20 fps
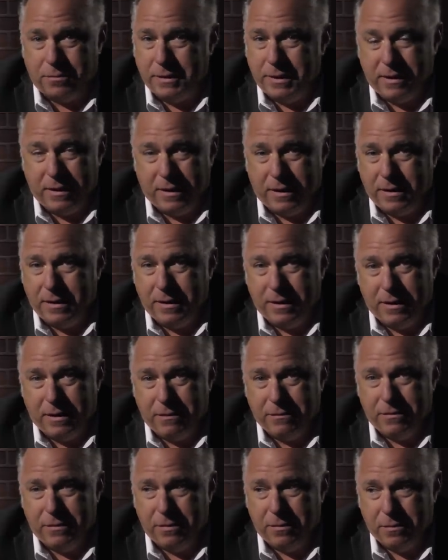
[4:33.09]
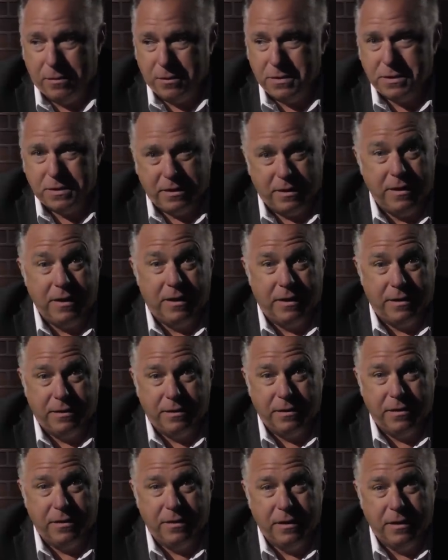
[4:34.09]
May God have mercy on
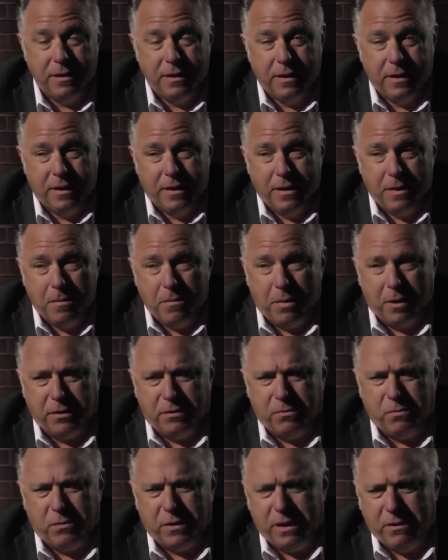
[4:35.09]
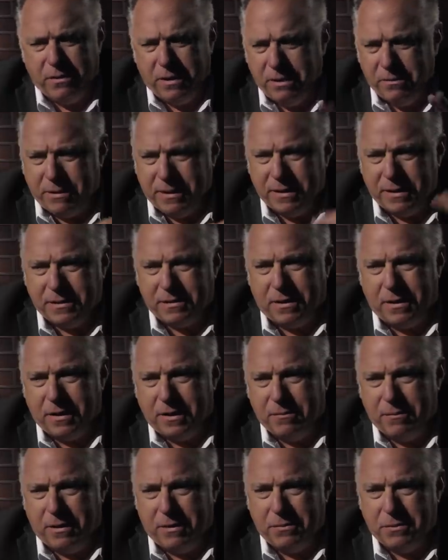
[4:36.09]
her. But what I really wanted to
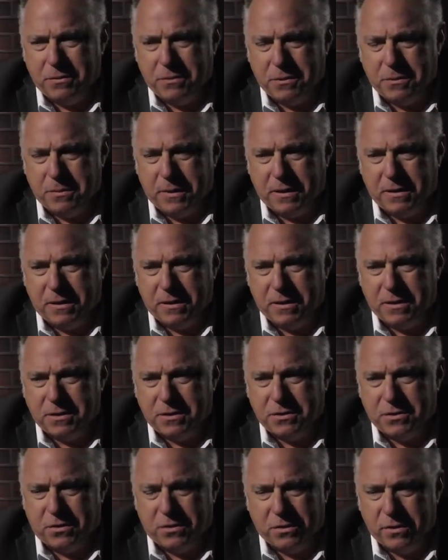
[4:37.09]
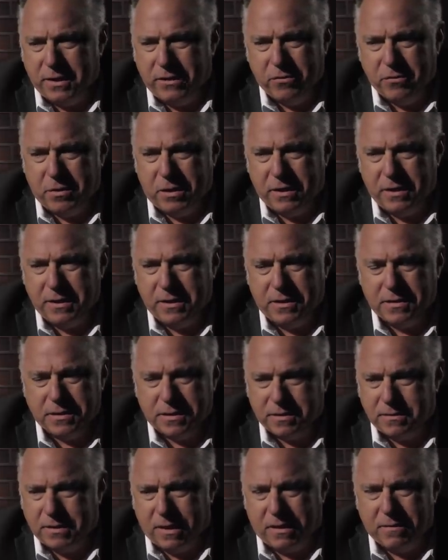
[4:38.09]
talk about with respect to this story, everybody else
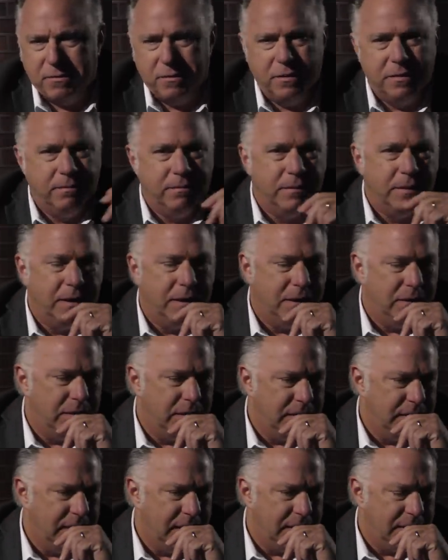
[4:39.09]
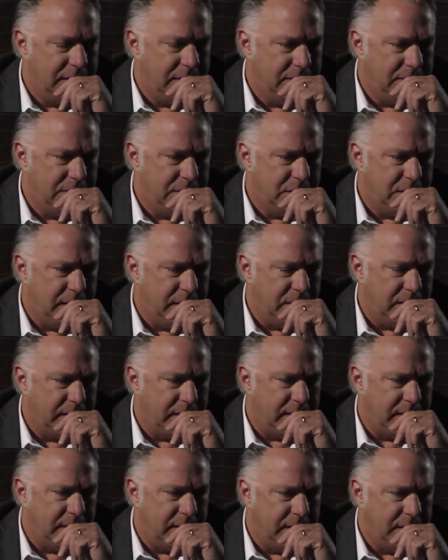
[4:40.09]
is covering, you know, the death of Sinead
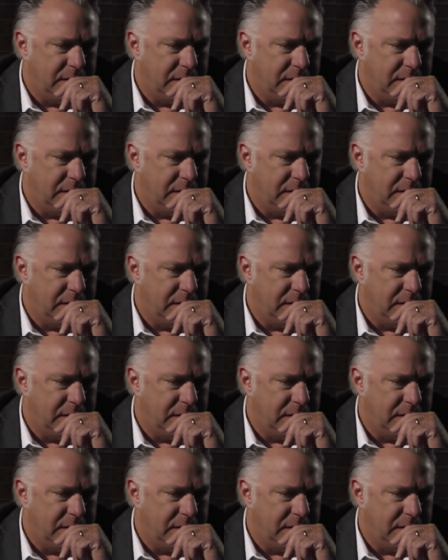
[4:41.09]
O'Connor.